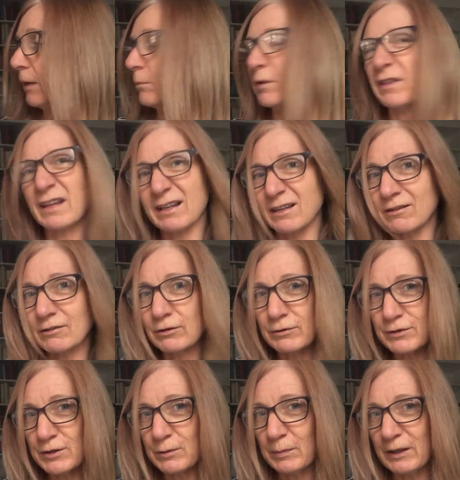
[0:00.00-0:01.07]
but that can
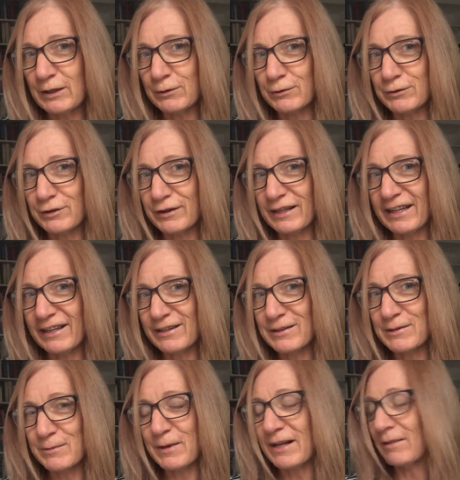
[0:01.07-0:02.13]
also be a good thing
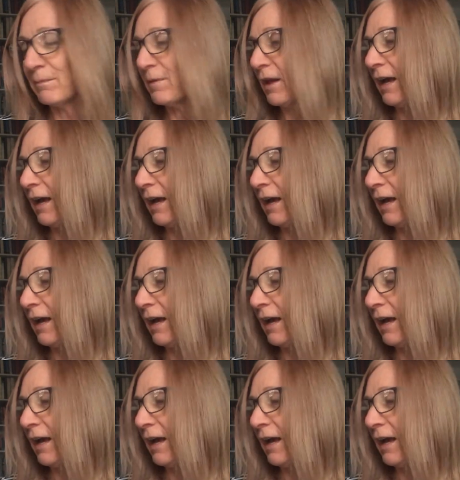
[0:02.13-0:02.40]
as well.